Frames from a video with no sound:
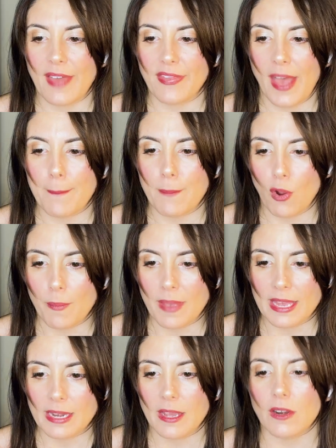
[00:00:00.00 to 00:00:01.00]
at that
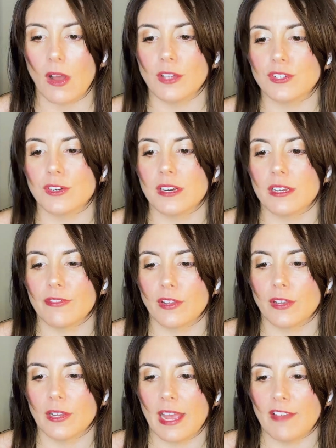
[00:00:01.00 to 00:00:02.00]
moment, an alternative
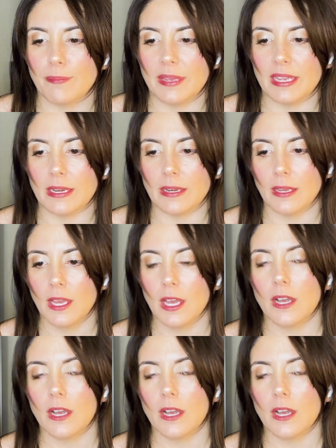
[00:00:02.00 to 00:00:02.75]
could have been